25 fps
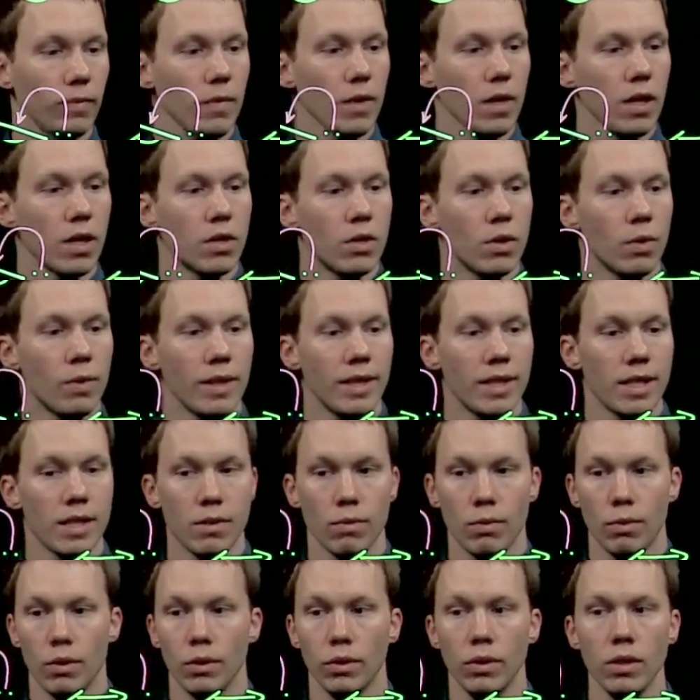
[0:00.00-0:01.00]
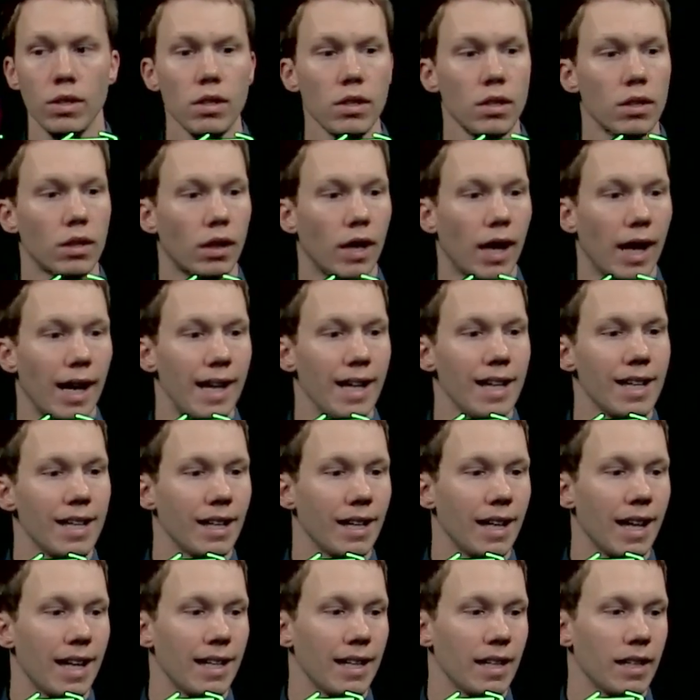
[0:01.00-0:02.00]
So what this will look like,
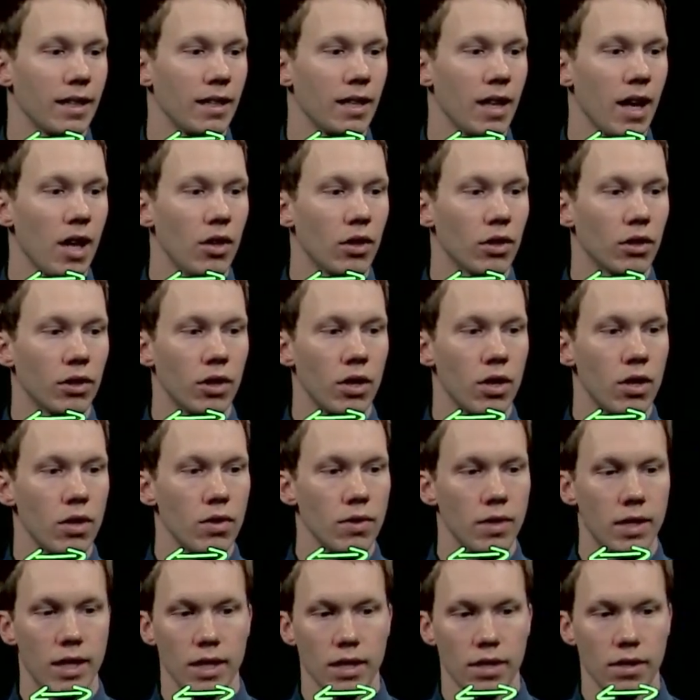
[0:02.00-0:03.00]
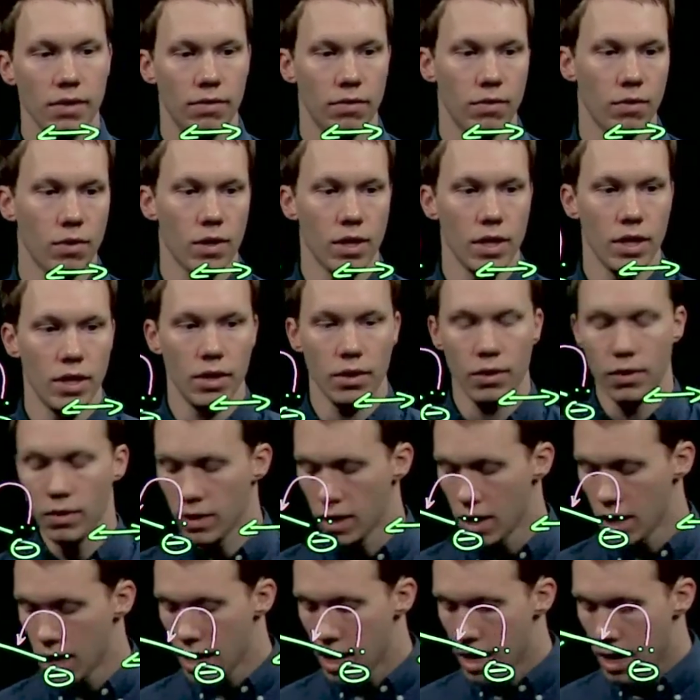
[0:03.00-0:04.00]
and I can color code this for you,
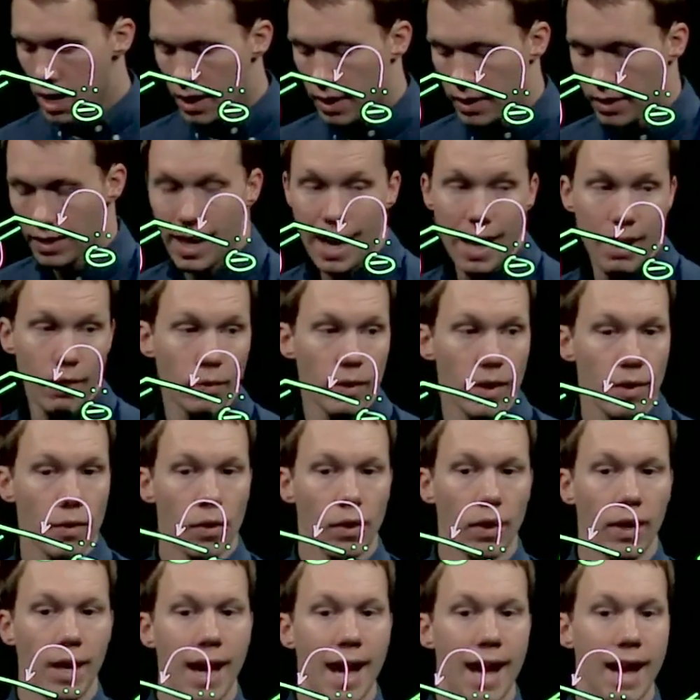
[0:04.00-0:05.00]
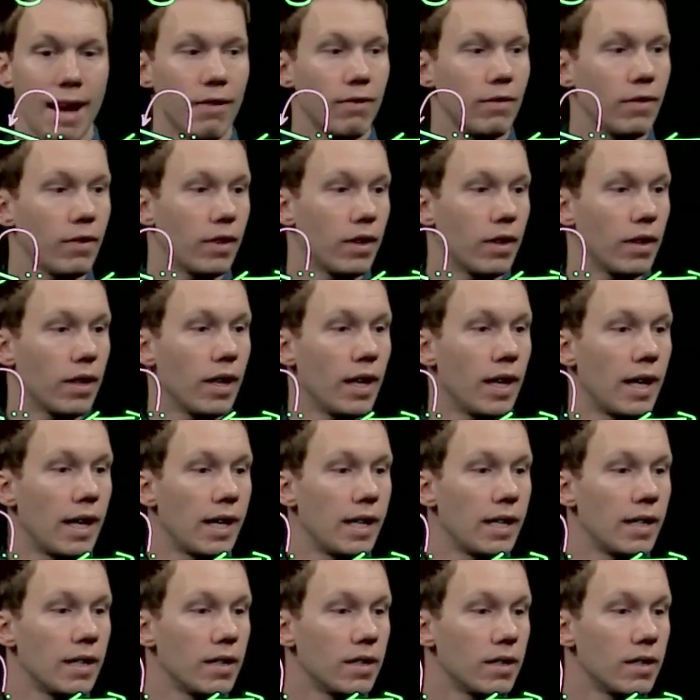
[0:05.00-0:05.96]
that we will have a